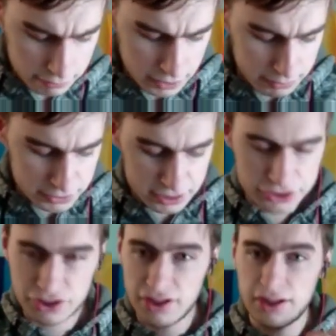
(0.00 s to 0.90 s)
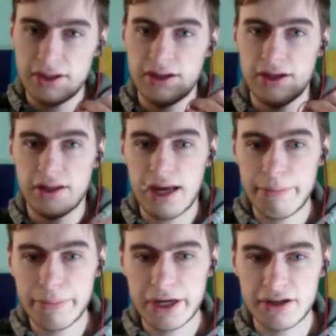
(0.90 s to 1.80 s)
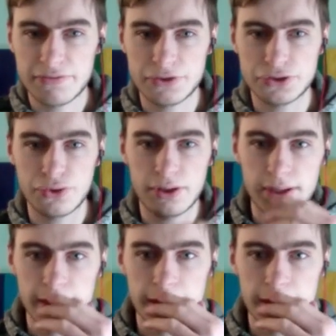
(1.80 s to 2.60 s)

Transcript: the position a lot better for sure.